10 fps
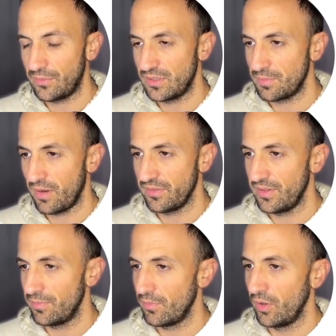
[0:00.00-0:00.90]

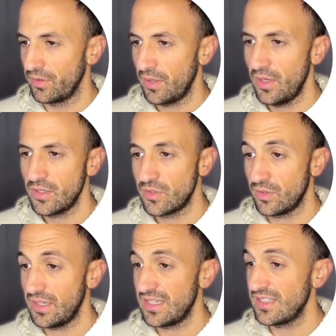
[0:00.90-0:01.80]
responsive
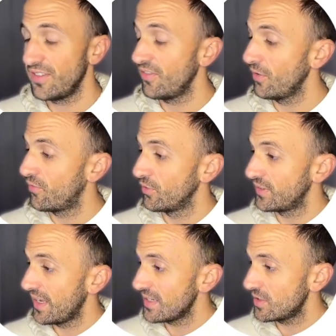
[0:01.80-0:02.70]
for
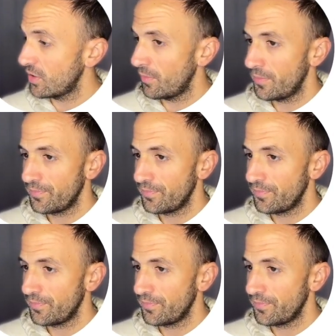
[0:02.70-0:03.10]
desktop,